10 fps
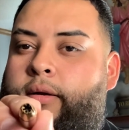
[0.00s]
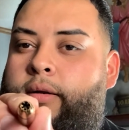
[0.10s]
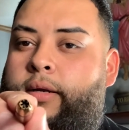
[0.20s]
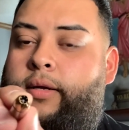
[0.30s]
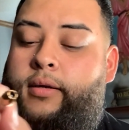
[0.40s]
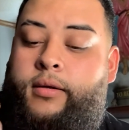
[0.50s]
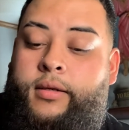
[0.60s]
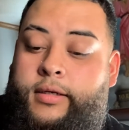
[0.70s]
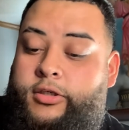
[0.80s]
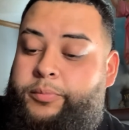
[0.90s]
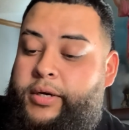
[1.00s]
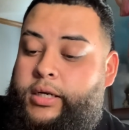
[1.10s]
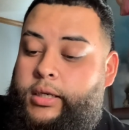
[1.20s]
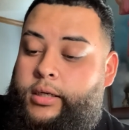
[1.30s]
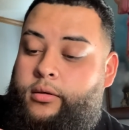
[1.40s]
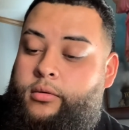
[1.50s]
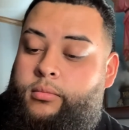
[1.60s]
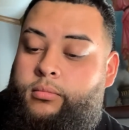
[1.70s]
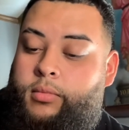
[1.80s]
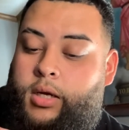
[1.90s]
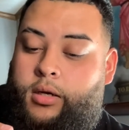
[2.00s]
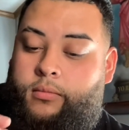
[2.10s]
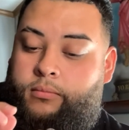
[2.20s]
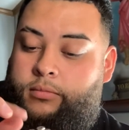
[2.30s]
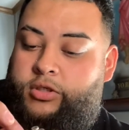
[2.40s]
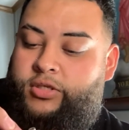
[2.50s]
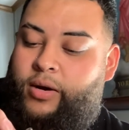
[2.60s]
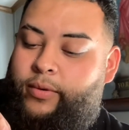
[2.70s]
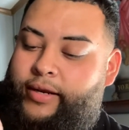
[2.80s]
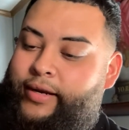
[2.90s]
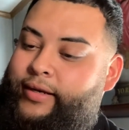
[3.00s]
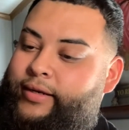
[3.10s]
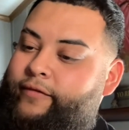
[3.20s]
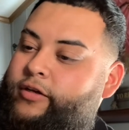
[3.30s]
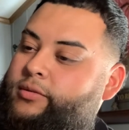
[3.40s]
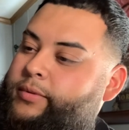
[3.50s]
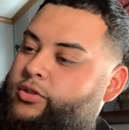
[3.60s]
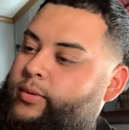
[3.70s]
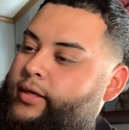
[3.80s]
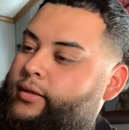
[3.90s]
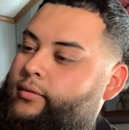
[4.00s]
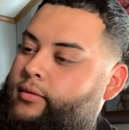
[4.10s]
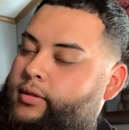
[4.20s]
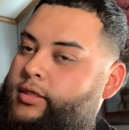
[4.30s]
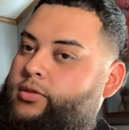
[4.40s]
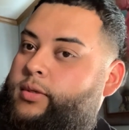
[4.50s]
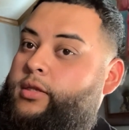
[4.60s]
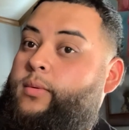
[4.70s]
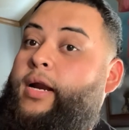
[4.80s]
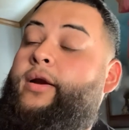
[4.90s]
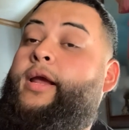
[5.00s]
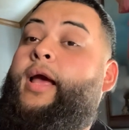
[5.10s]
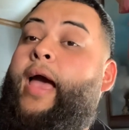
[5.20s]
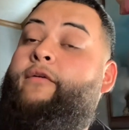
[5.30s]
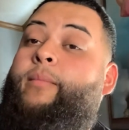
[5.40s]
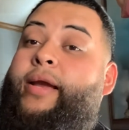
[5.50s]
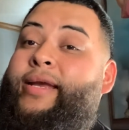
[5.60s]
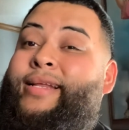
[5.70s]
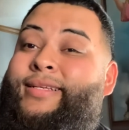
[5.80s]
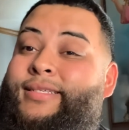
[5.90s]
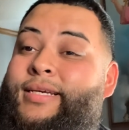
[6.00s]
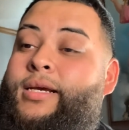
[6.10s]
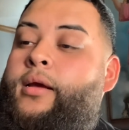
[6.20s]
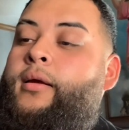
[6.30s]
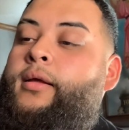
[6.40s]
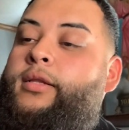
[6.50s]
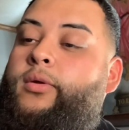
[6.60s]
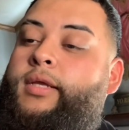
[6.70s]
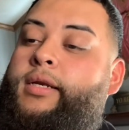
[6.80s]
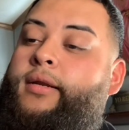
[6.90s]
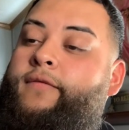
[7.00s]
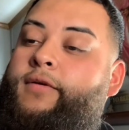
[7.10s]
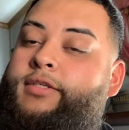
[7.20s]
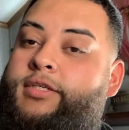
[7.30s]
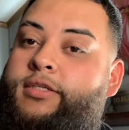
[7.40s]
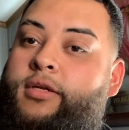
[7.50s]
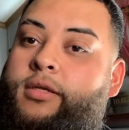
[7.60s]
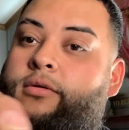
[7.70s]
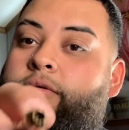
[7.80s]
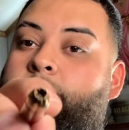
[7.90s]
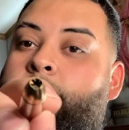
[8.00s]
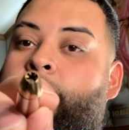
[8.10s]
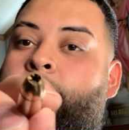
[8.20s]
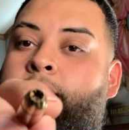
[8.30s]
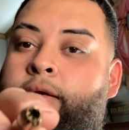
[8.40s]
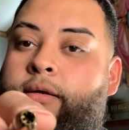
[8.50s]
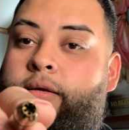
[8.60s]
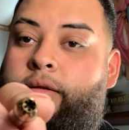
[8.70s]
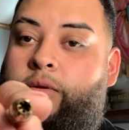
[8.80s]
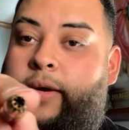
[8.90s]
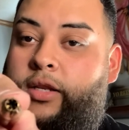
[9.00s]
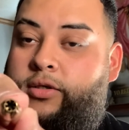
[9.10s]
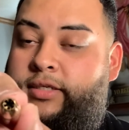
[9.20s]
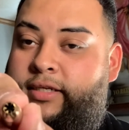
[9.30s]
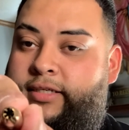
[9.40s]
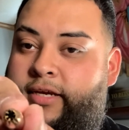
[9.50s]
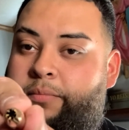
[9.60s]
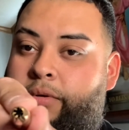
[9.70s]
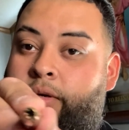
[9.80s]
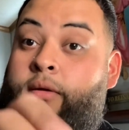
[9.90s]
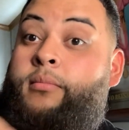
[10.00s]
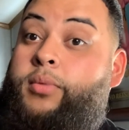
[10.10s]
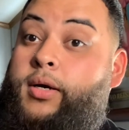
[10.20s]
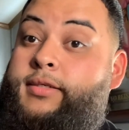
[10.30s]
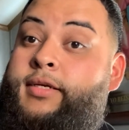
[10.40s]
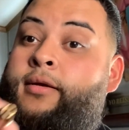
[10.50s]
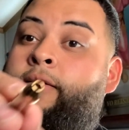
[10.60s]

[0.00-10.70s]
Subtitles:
Yeah, these are pretty clean. There's not really any difference between this one and the one I already have on my EDC. The only thing different is just the way it looks in the tip. Pause.